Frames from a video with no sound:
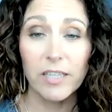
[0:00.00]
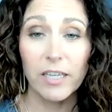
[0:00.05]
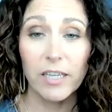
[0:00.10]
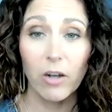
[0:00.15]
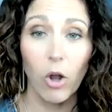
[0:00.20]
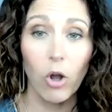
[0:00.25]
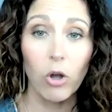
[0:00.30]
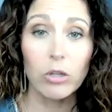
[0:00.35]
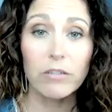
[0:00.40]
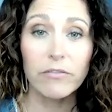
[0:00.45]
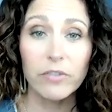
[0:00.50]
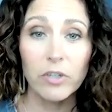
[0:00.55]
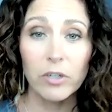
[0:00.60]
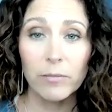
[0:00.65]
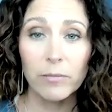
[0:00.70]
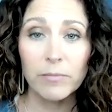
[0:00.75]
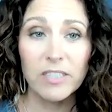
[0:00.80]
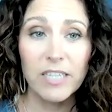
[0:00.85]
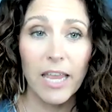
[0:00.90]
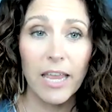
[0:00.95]
that all of
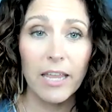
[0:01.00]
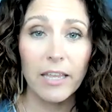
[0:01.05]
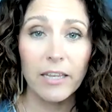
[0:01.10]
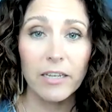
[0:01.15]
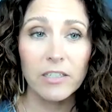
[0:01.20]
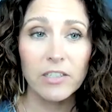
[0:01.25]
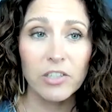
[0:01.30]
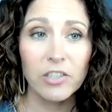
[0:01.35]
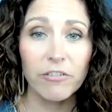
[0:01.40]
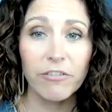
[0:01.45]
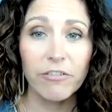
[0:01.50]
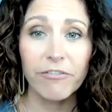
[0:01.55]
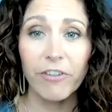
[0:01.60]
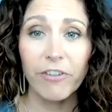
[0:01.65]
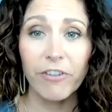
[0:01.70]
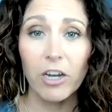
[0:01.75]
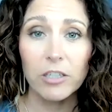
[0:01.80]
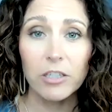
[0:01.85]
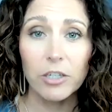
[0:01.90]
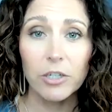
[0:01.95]
them tend to
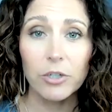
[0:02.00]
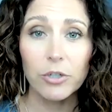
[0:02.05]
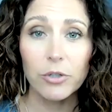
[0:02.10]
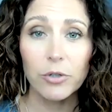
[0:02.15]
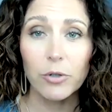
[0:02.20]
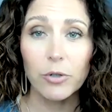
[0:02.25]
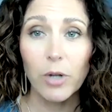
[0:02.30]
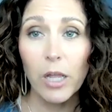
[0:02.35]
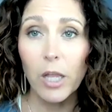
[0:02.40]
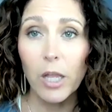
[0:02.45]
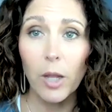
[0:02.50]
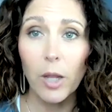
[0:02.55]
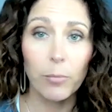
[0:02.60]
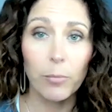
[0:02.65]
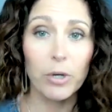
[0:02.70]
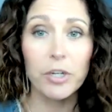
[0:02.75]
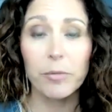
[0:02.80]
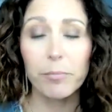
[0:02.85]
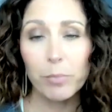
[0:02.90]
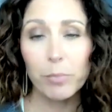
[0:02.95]
follow
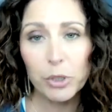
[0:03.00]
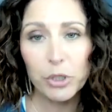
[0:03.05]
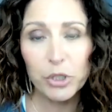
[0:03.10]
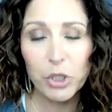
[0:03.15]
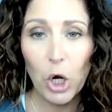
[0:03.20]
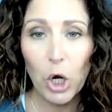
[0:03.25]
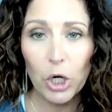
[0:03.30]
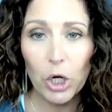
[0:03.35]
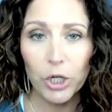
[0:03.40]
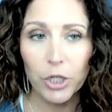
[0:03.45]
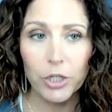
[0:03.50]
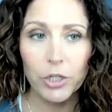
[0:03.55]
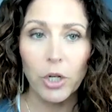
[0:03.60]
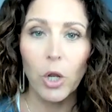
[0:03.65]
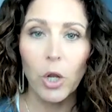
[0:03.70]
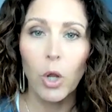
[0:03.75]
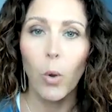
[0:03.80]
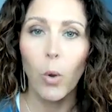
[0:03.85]
Brendan Burchard,